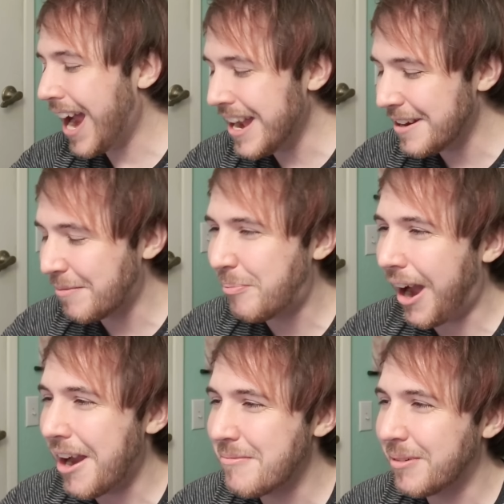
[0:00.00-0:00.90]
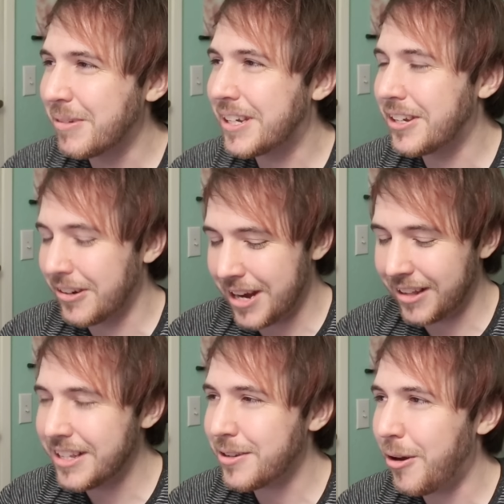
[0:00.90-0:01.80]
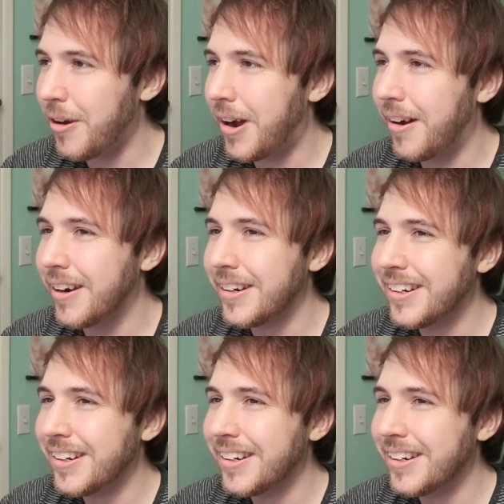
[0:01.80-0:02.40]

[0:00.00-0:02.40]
I need to buy a Mimikyu now. Let's hold on.